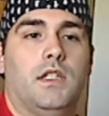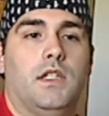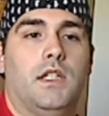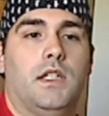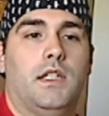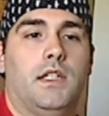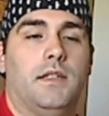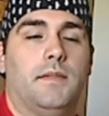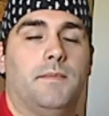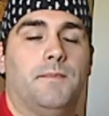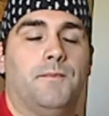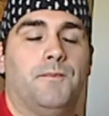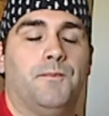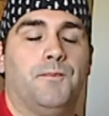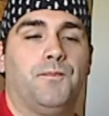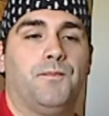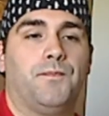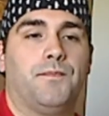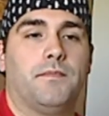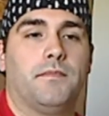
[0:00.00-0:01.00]
Um,
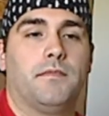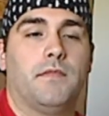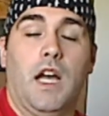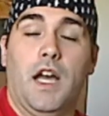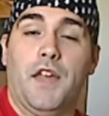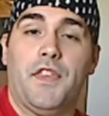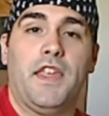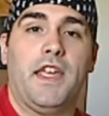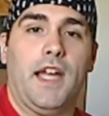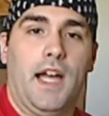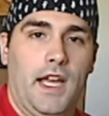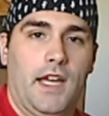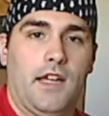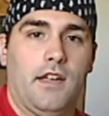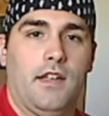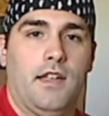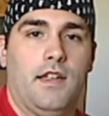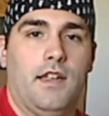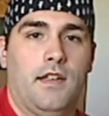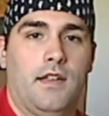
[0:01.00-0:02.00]
I think I
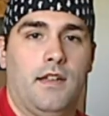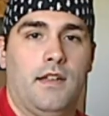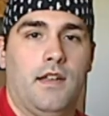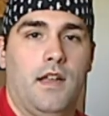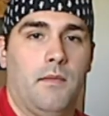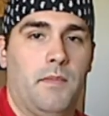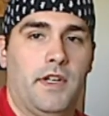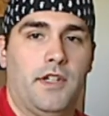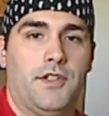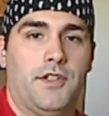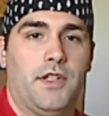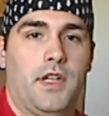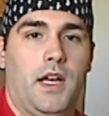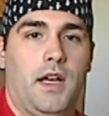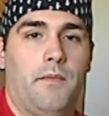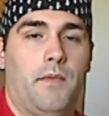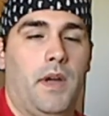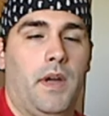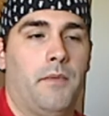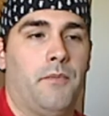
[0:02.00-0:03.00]
could have done a better
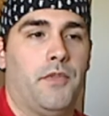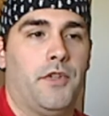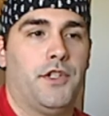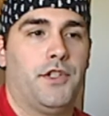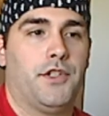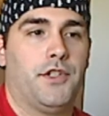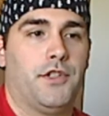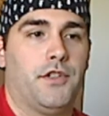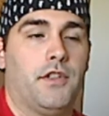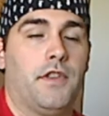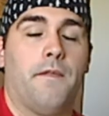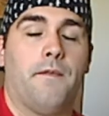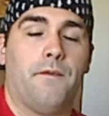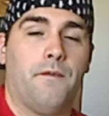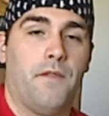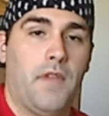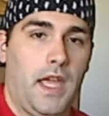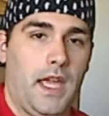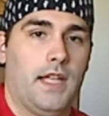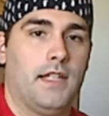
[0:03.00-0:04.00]
job. I'm pretty sure the
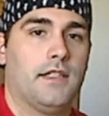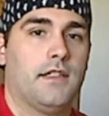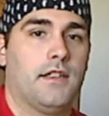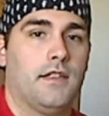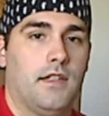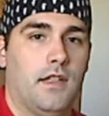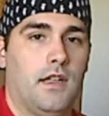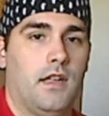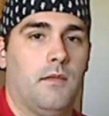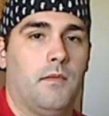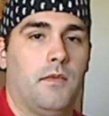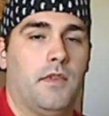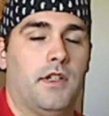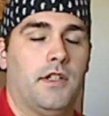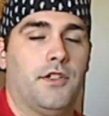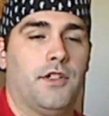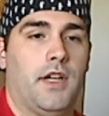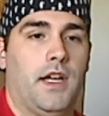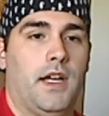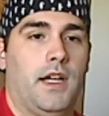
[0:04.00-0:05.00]
fans could have done a better
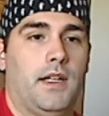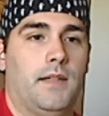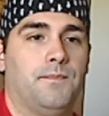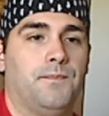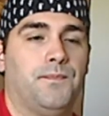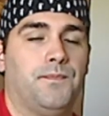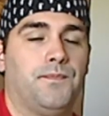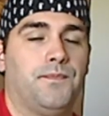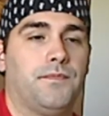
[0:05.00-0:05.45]
job.